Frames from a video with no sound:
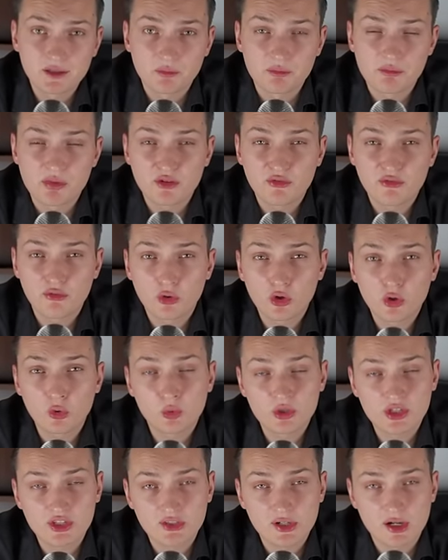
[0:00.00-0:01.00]
before we
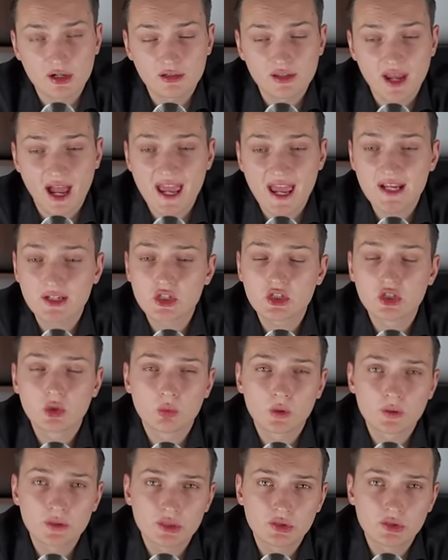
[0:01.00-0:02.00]
start, I actually
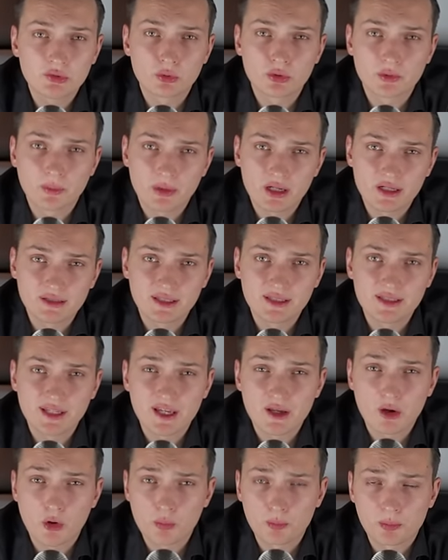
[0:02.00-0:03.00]
wanted to remind that I
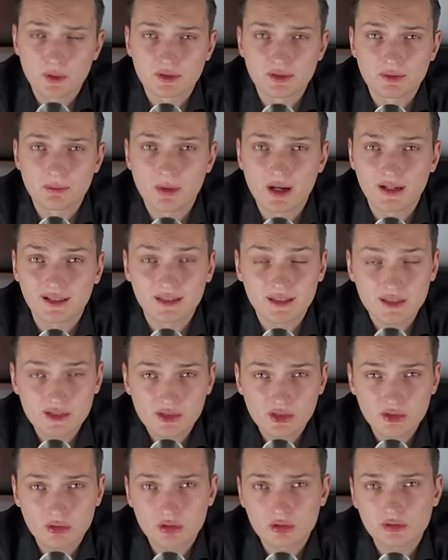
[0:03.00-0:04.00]
opened my
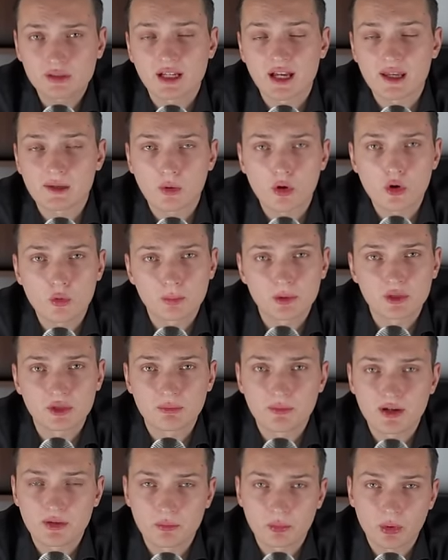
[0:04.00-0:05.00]
Discord, I opened
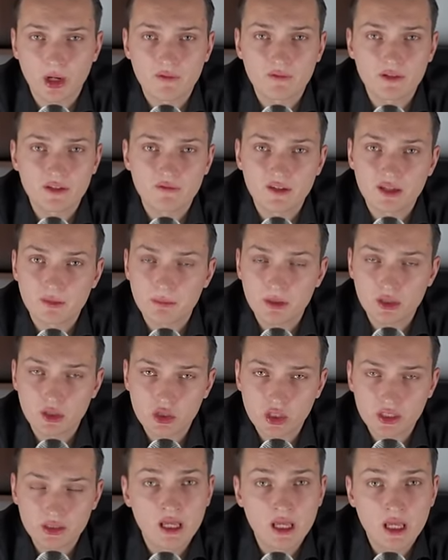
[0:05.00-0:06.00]
my private VIP
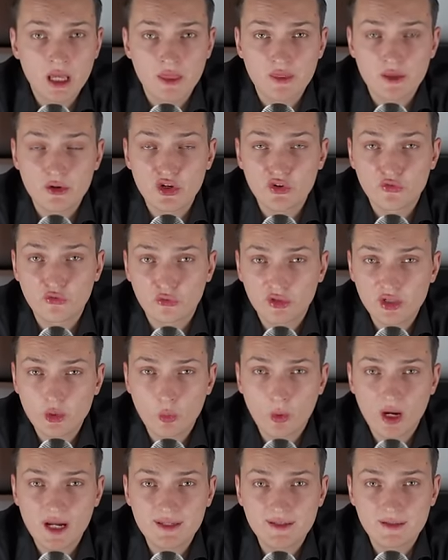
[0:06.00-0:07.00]
channel. There are three
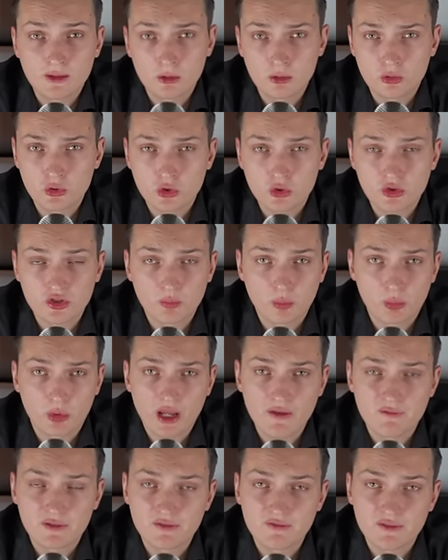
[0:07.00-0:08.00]
ways to join
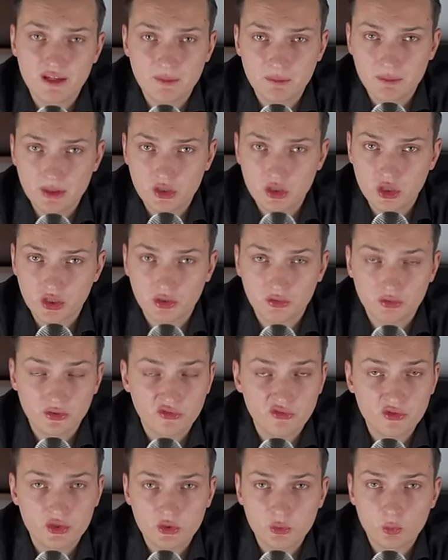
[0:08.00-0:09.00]
private VIP channel. The
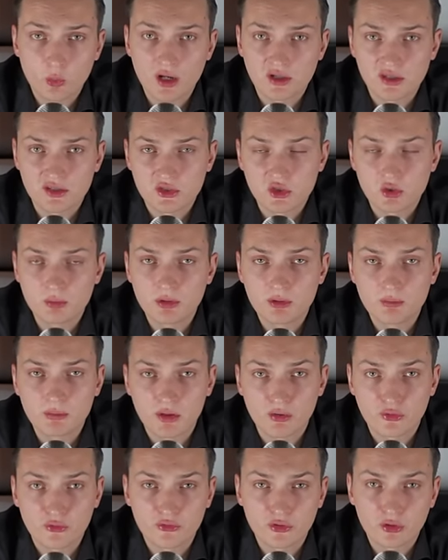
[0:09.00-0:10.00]
first one is to be my
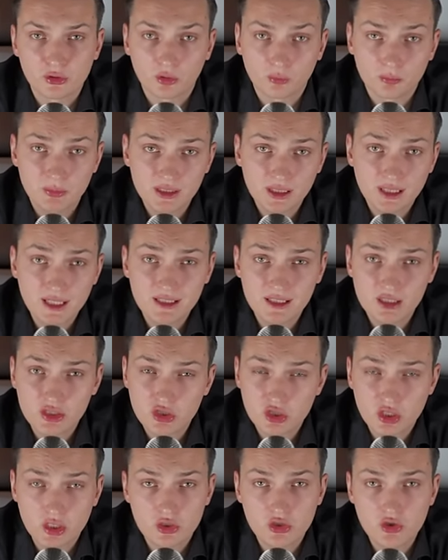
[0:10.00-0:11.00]
referral on BitGet
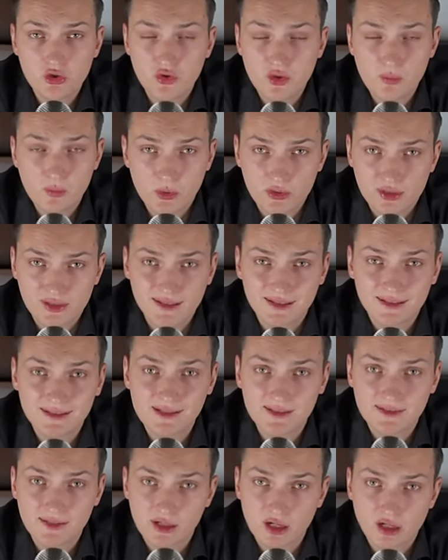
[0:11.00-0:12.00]
Exchange, deposit at
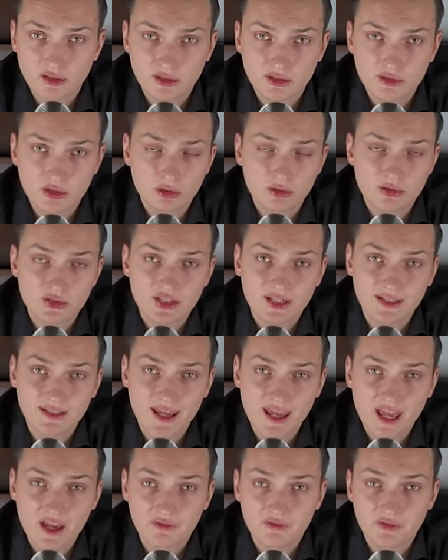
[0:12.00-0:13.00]
least $100 and
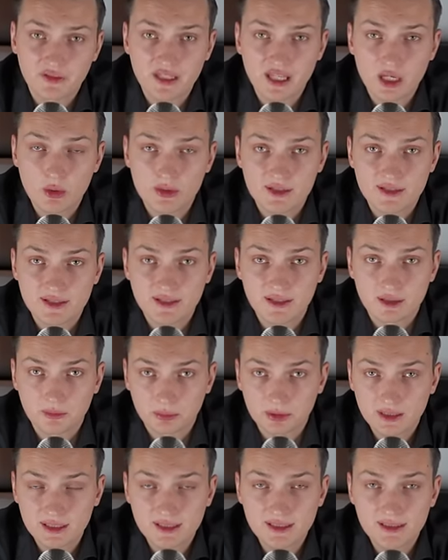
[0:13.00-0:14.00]
have KYC
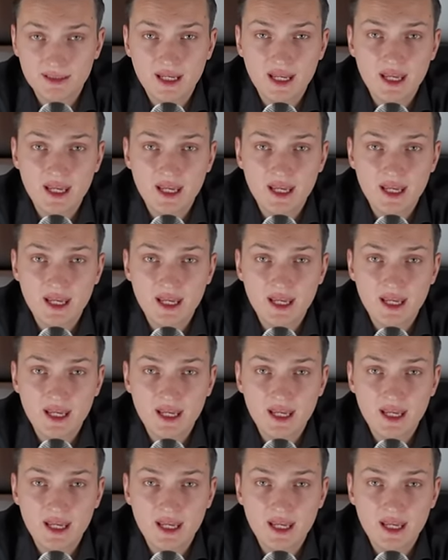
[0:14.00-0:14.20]
completed